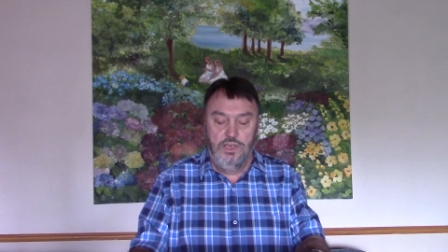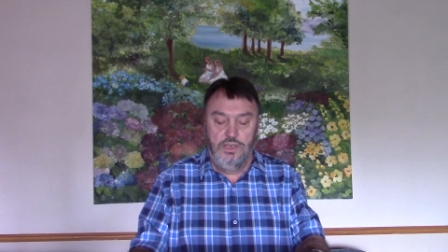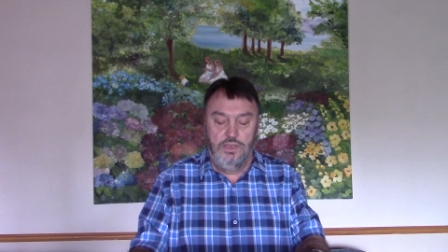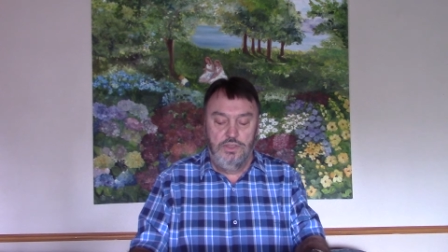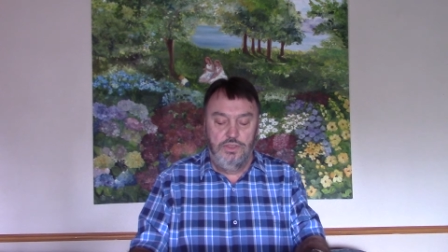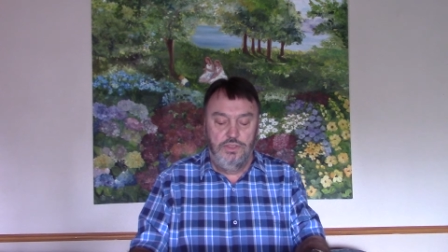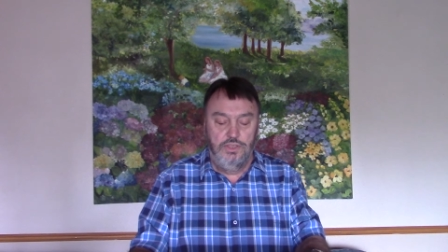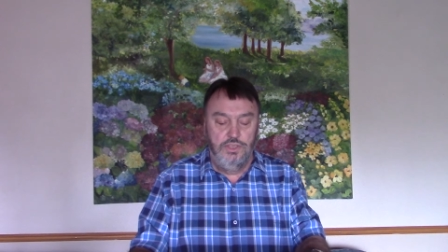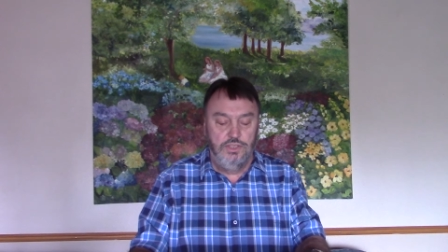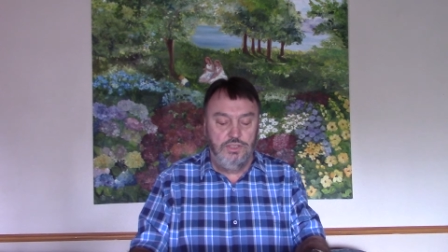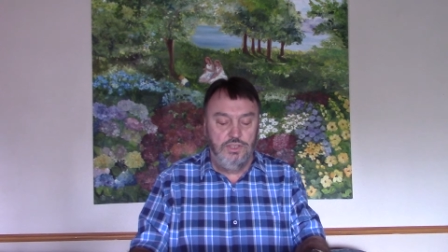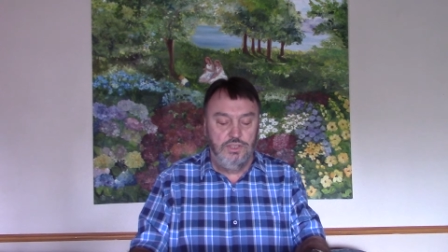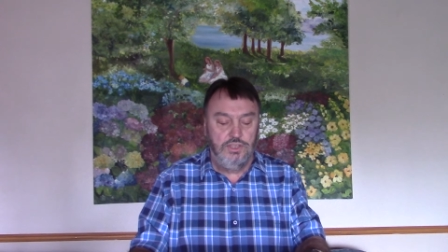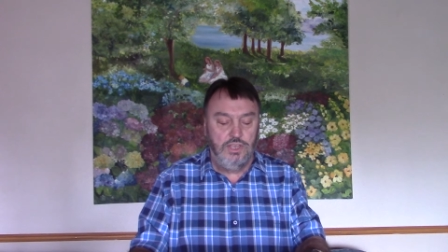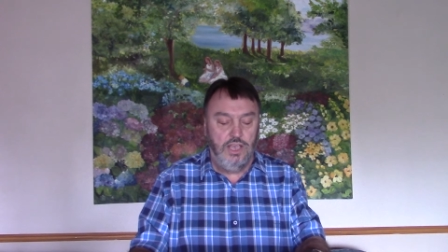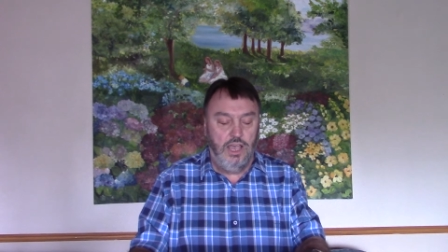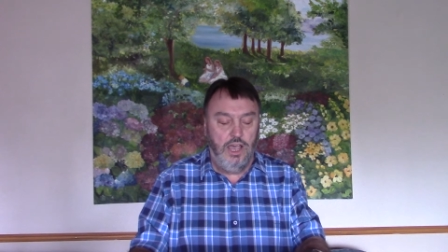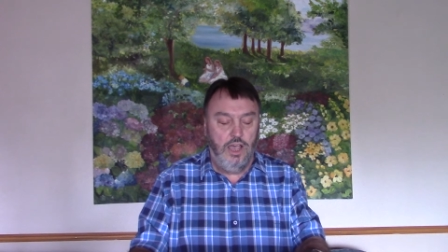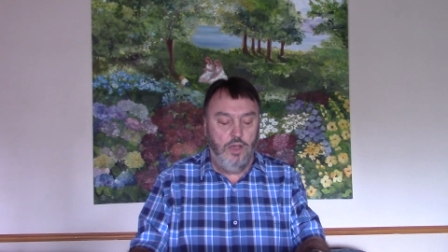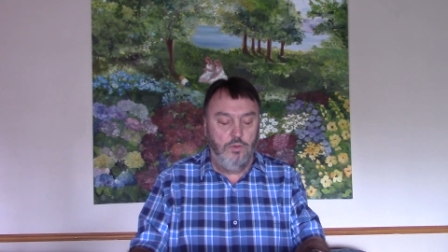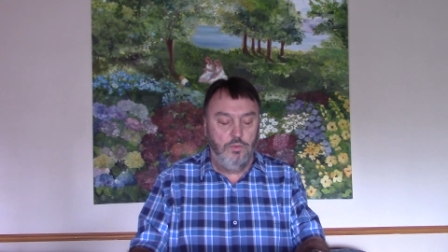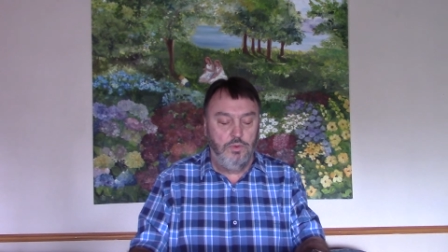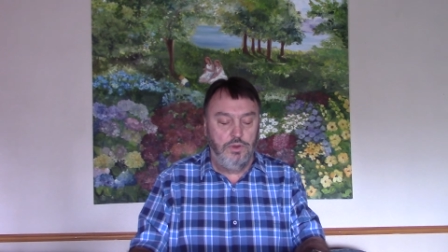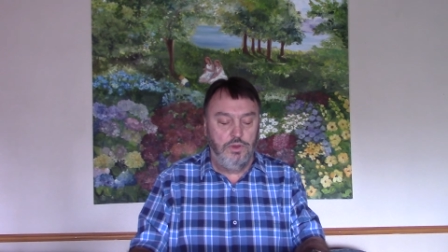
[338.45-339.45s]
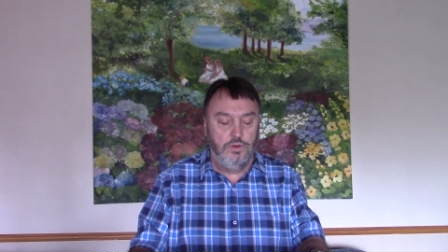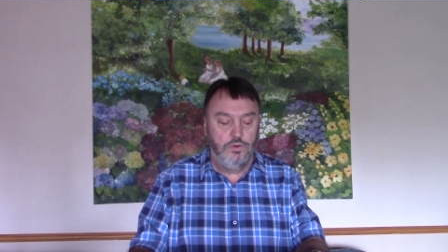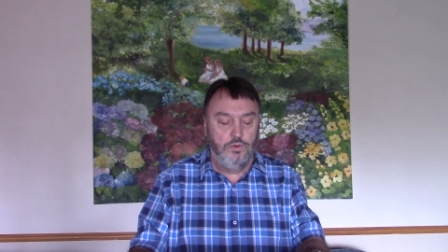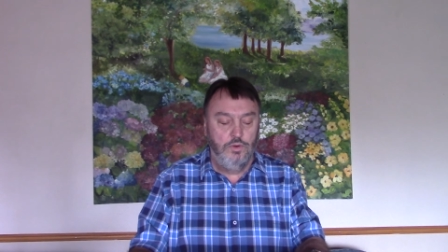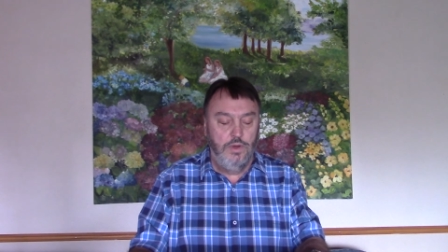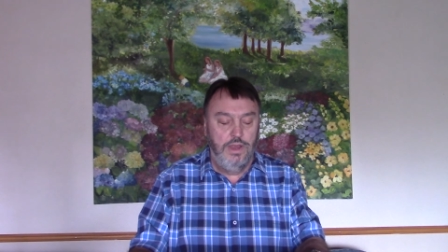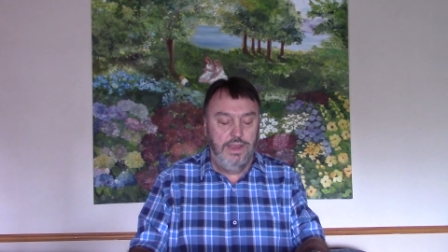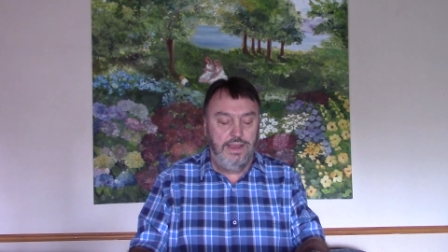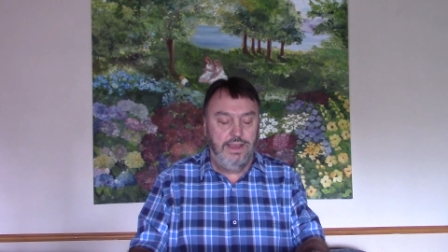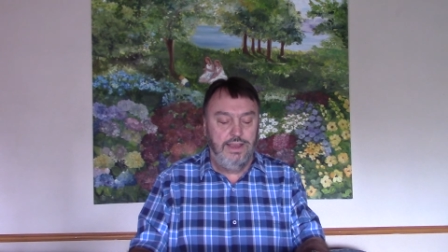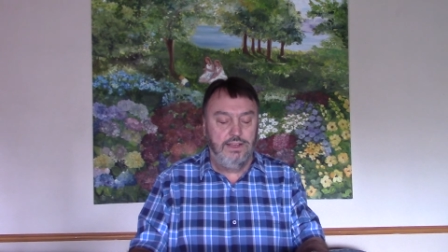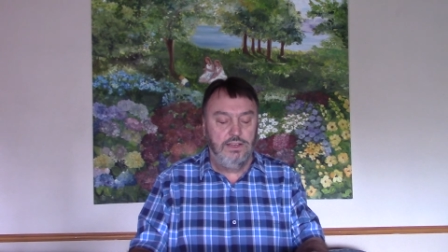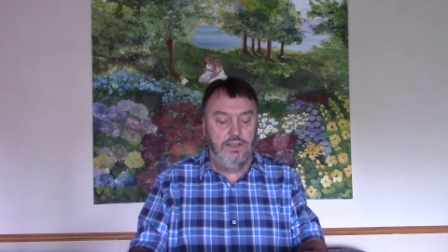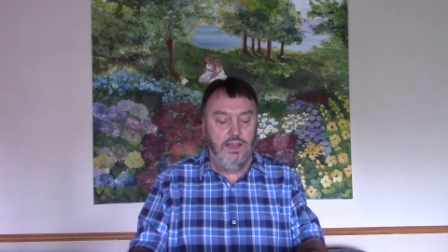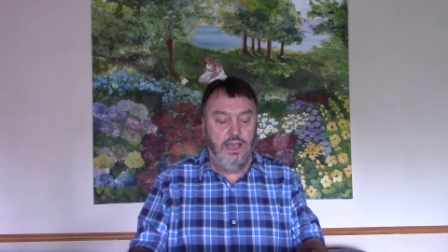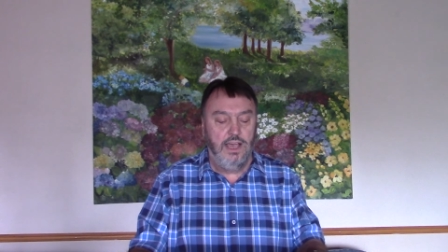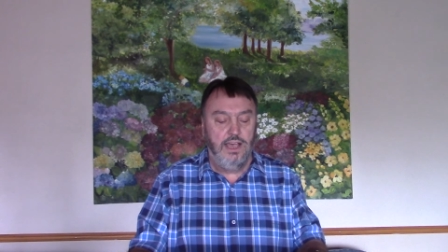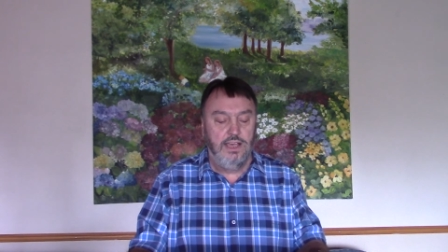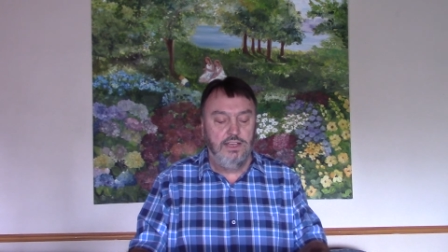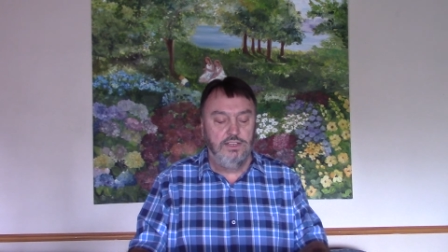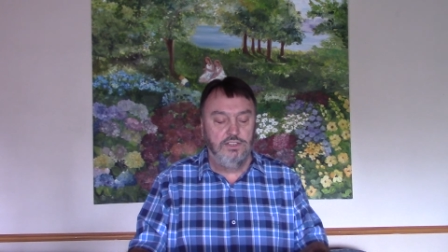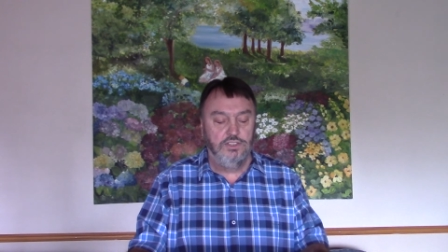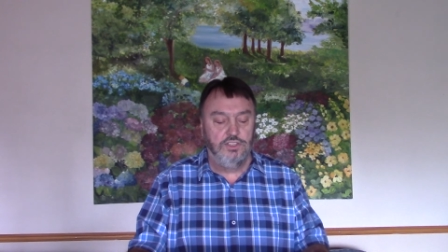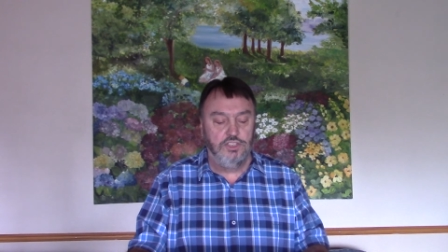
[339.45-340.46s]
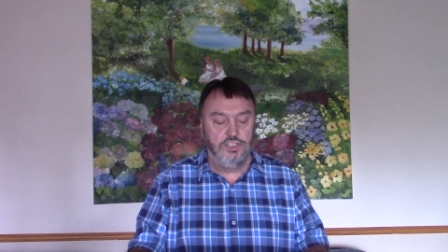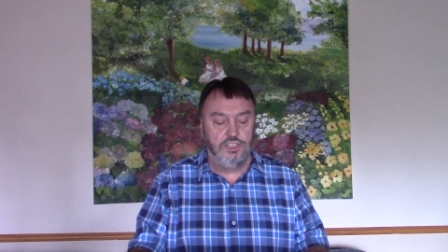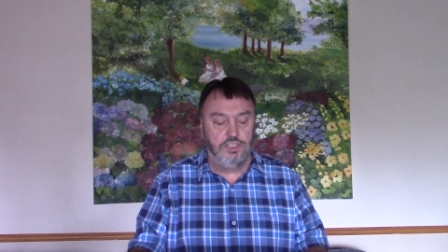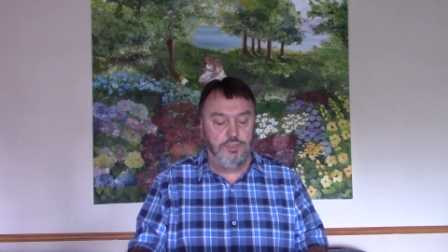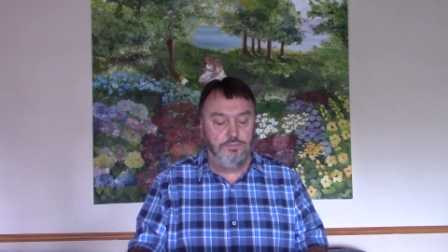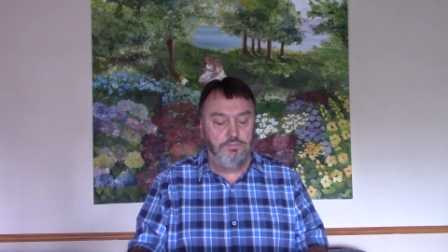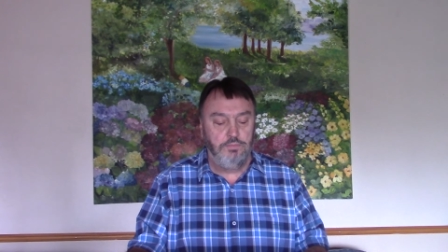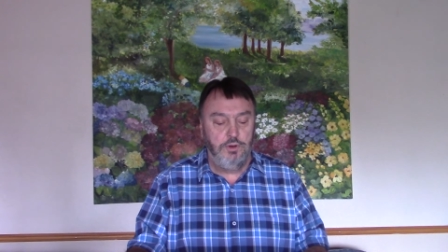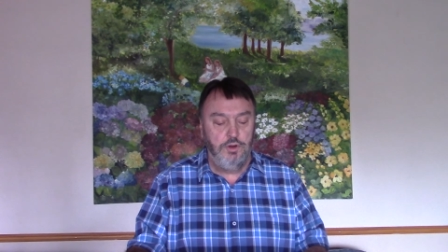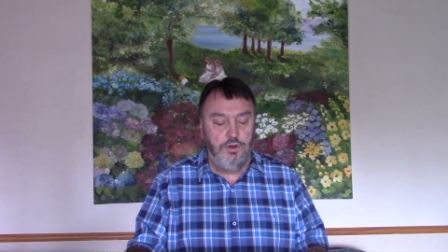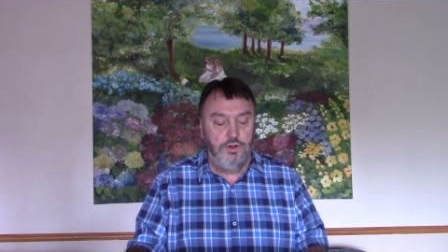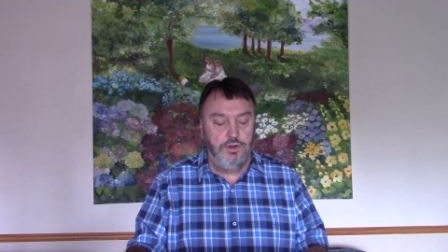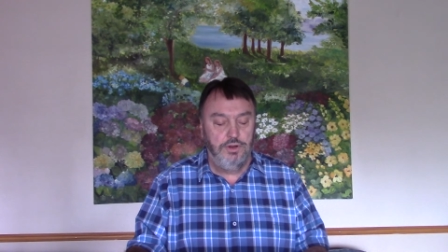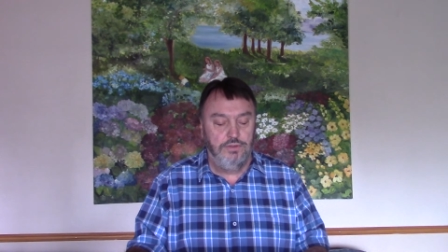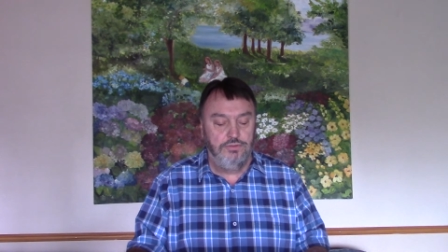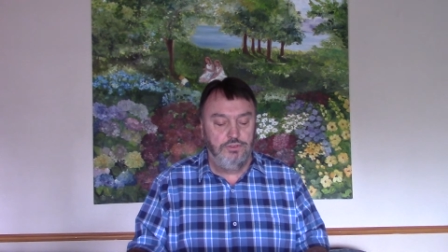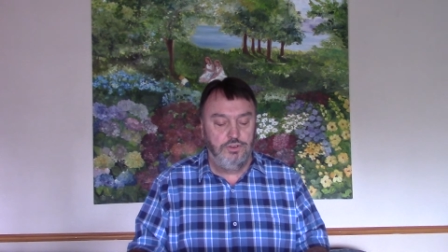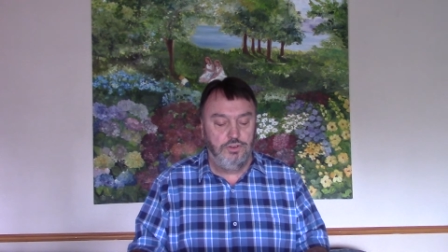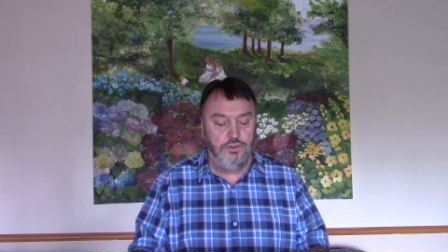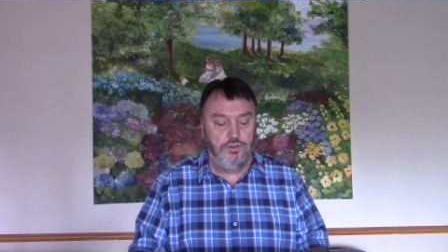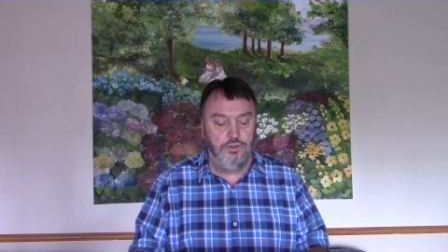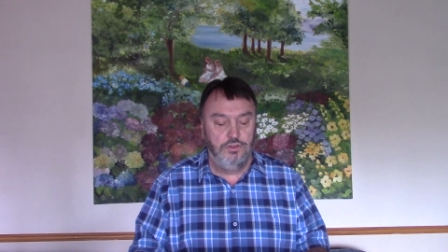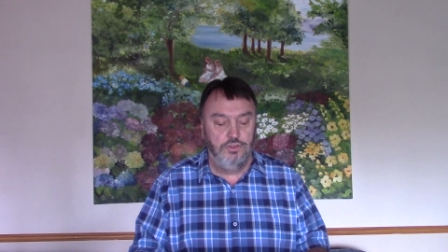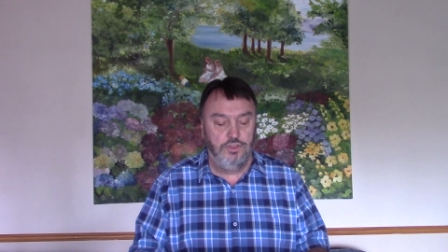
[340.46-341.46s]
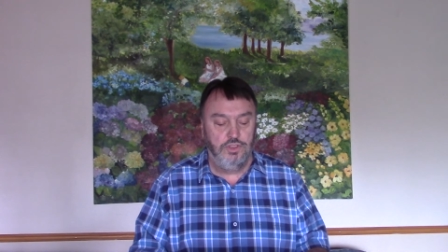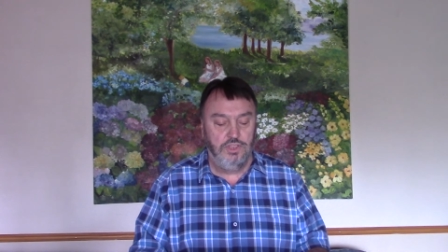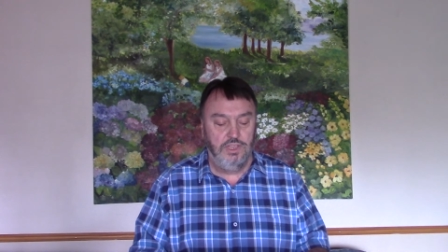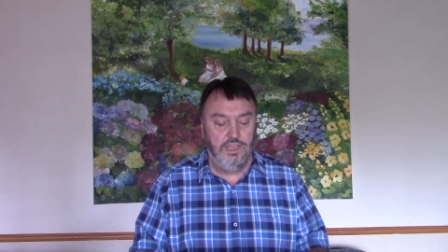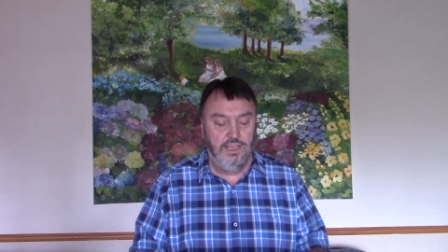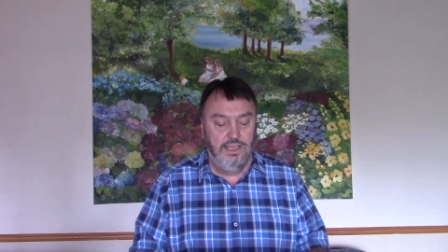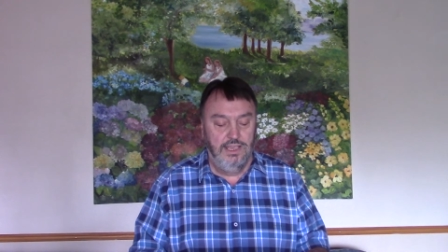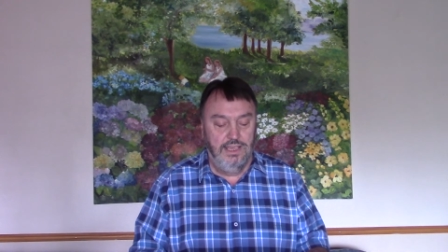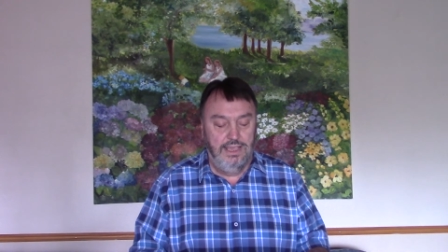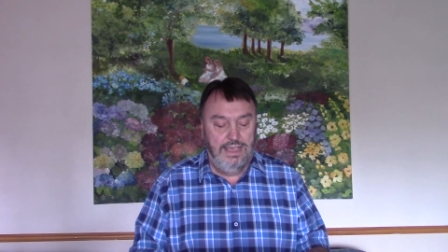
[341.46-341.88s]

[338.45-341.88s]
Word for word: This is how we recognize the spirit of truth